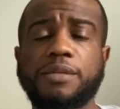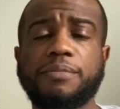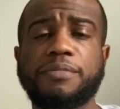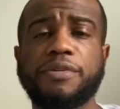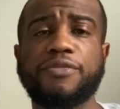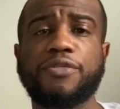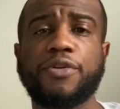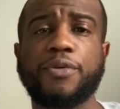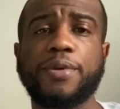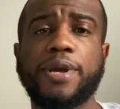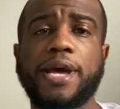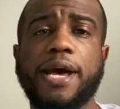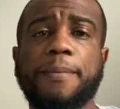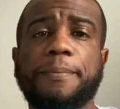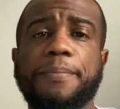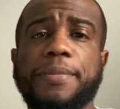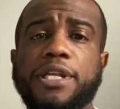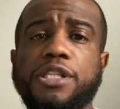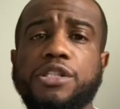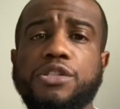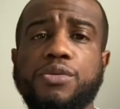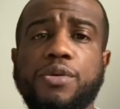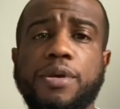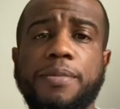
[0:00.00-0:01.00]
Before we hop
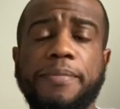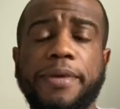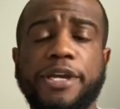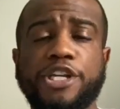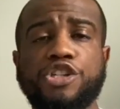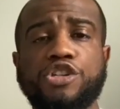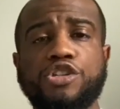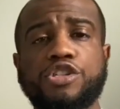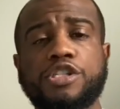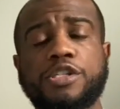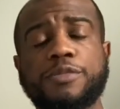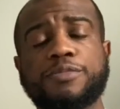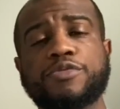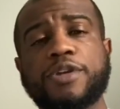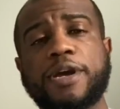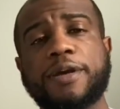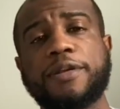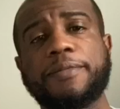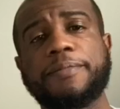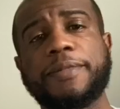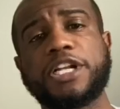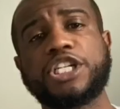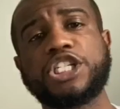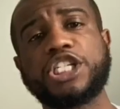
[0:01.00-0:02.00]
into it, make sure you subscribe
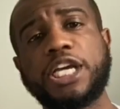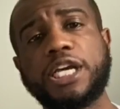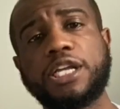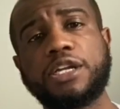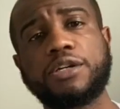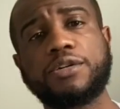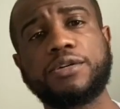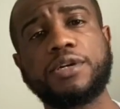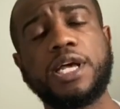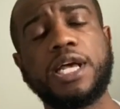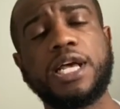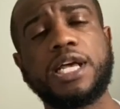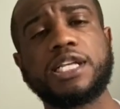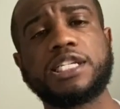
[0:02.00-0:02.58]
to my channel,